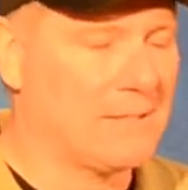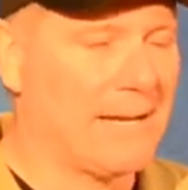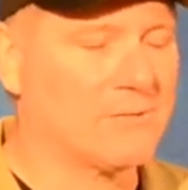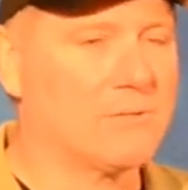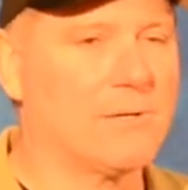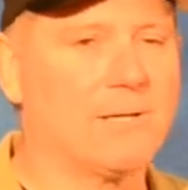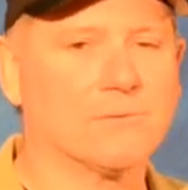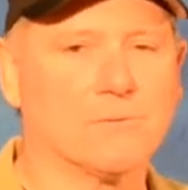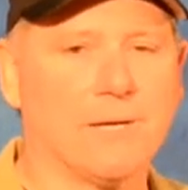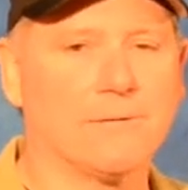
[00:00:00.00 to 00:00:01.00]
actually cause
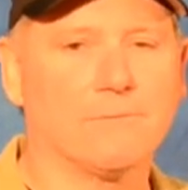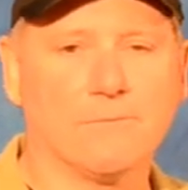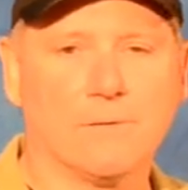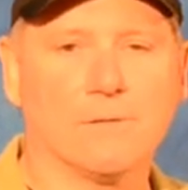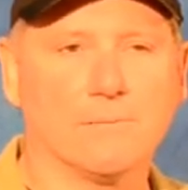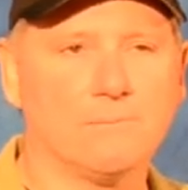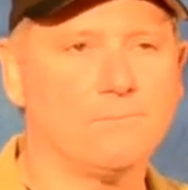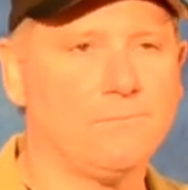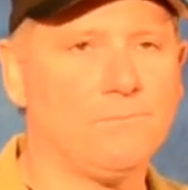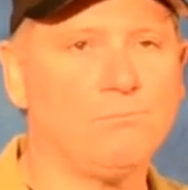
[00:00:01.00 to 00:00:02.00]
a lot of
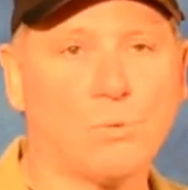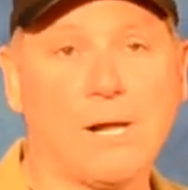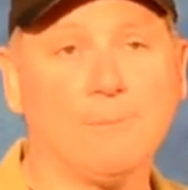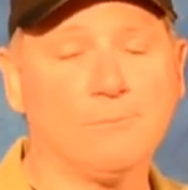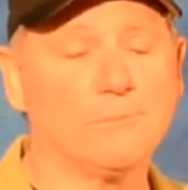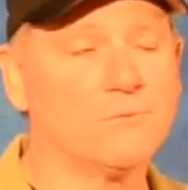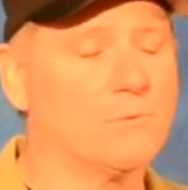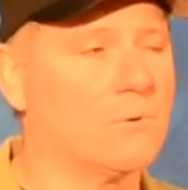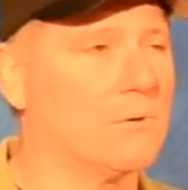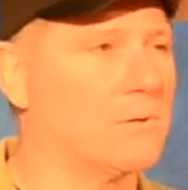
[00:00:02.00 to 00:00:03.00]
problems
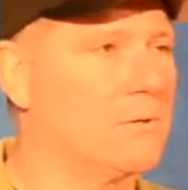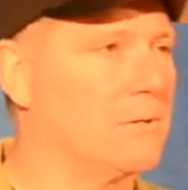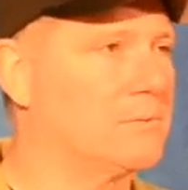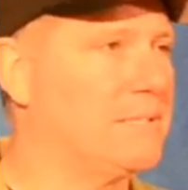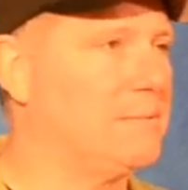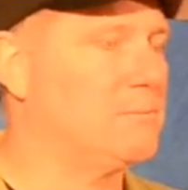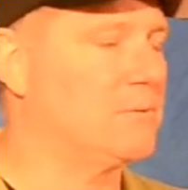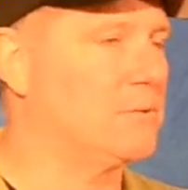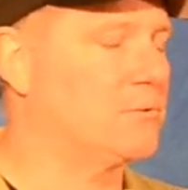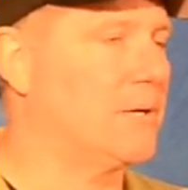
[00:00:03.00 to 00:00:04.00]
for our teams
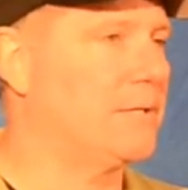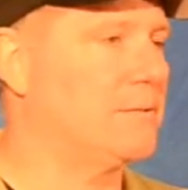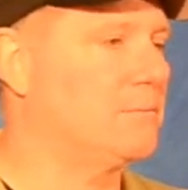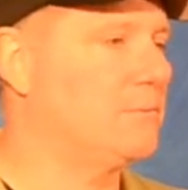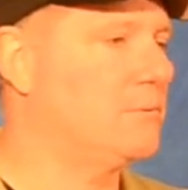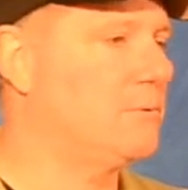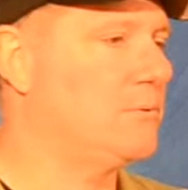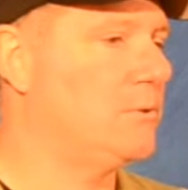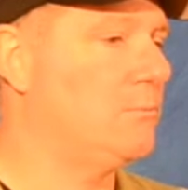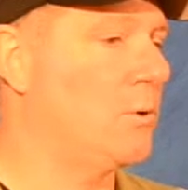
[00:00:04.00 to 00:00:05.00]
that are trying to do
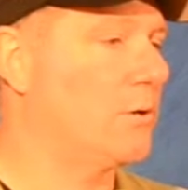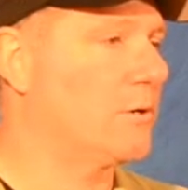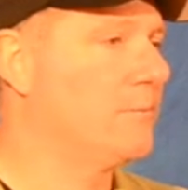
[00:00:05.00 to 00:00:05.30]
good work.